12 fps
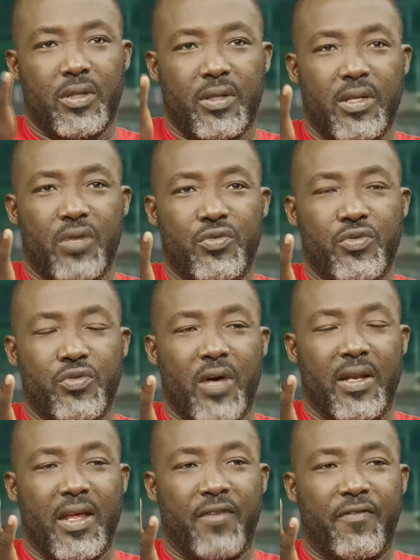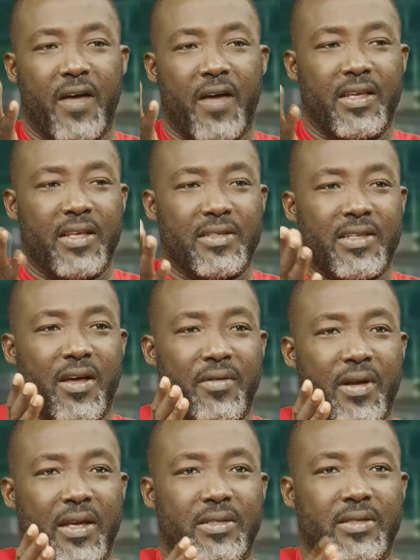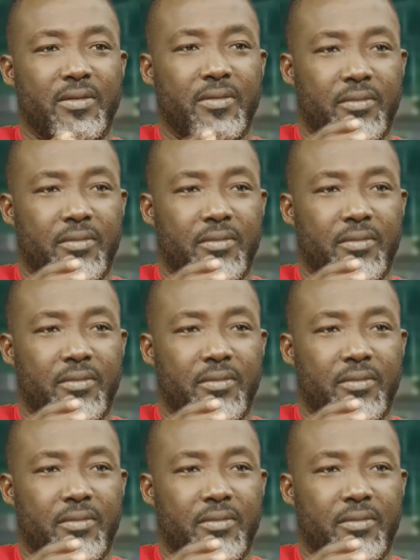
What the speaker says: You drew an Afa, yes, right.